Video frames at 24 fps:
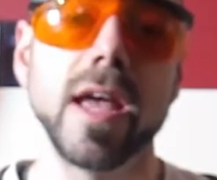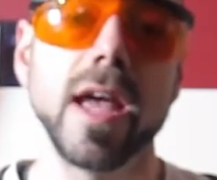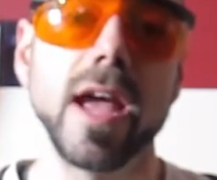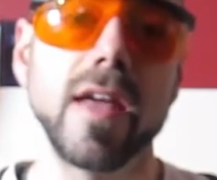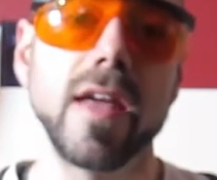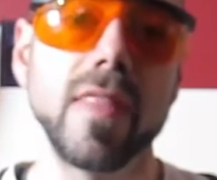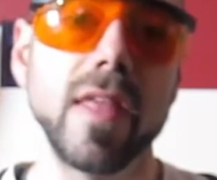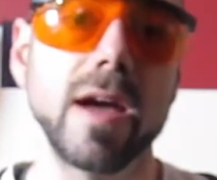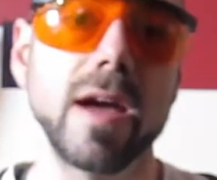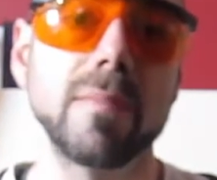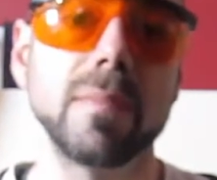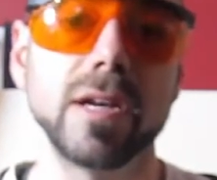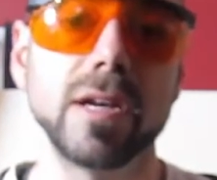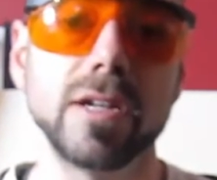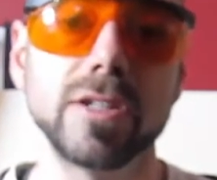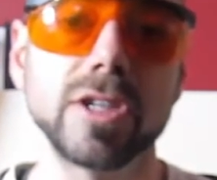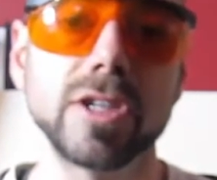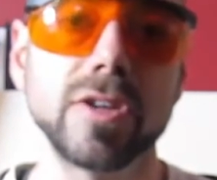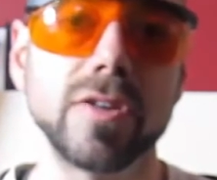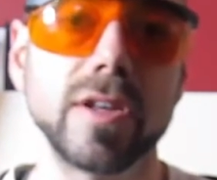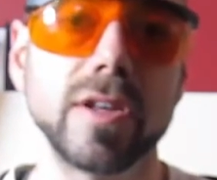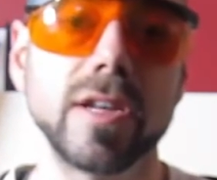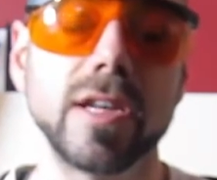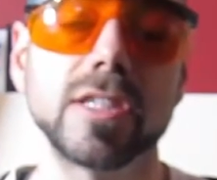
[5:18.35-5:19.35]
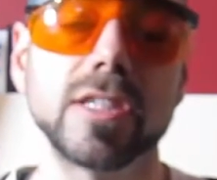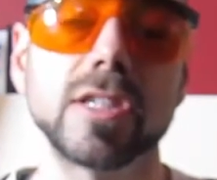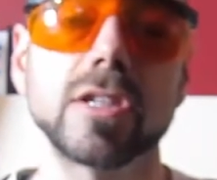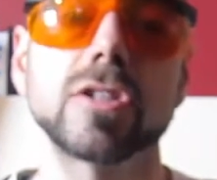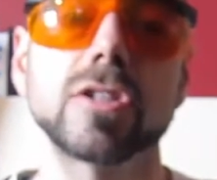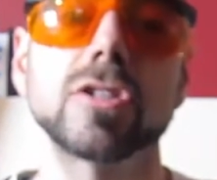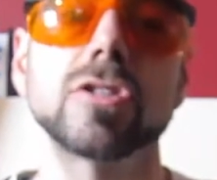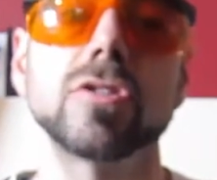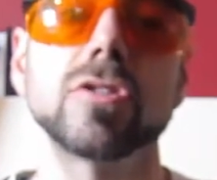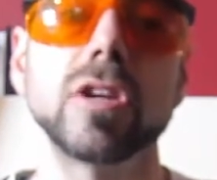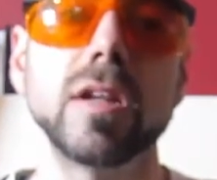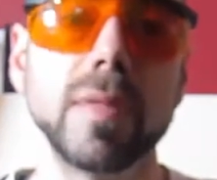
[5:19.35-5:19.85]
And that melatonin is
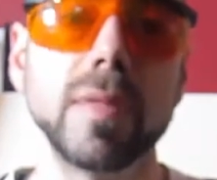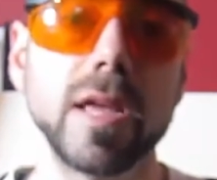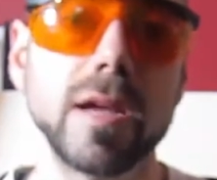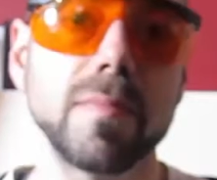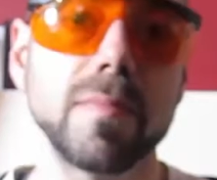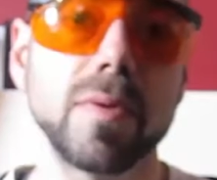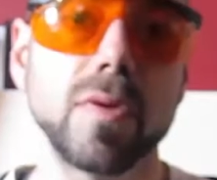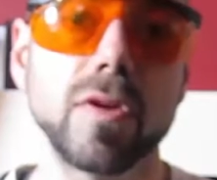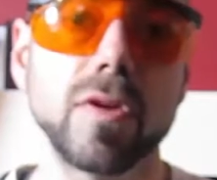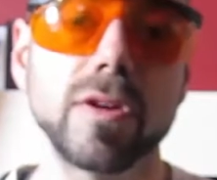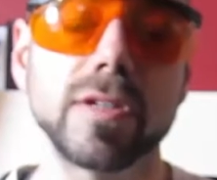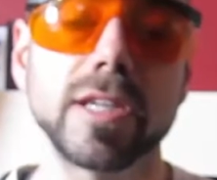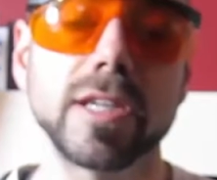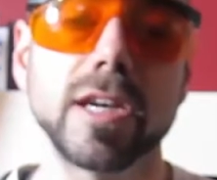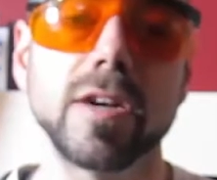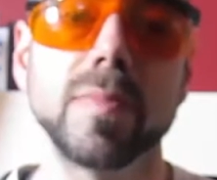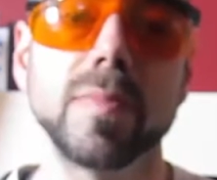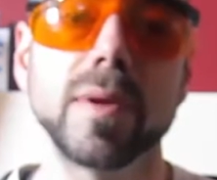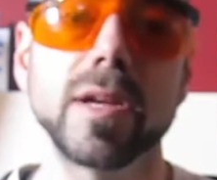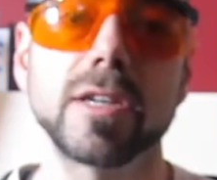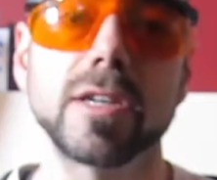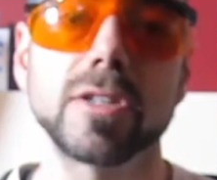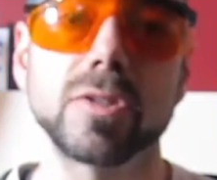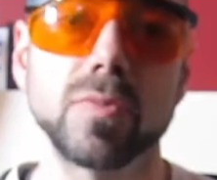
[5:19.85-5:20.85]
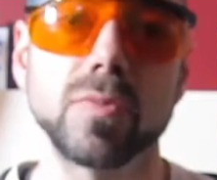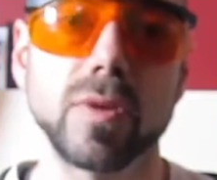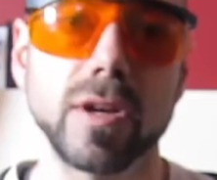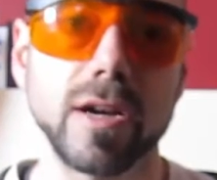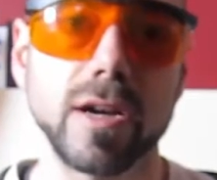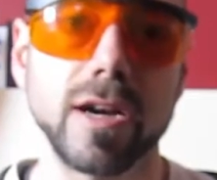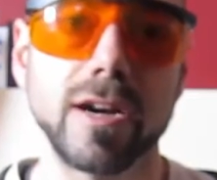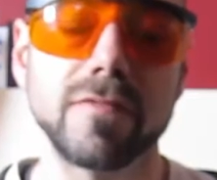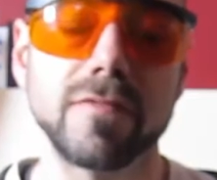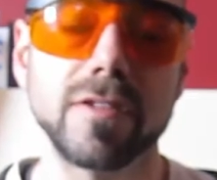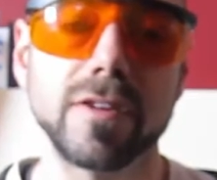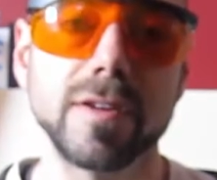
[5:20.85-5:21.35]
extremely important to helping us
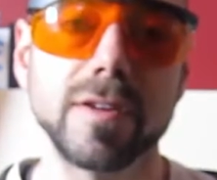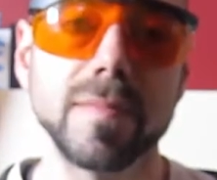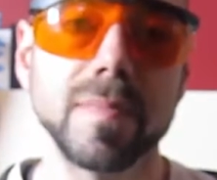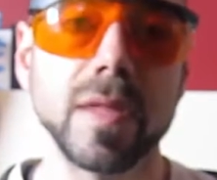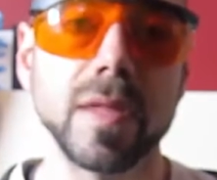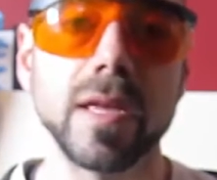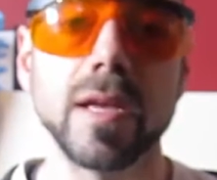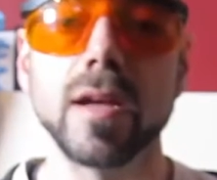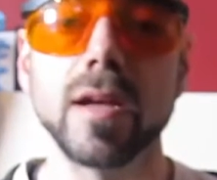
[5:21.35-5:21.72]
recover.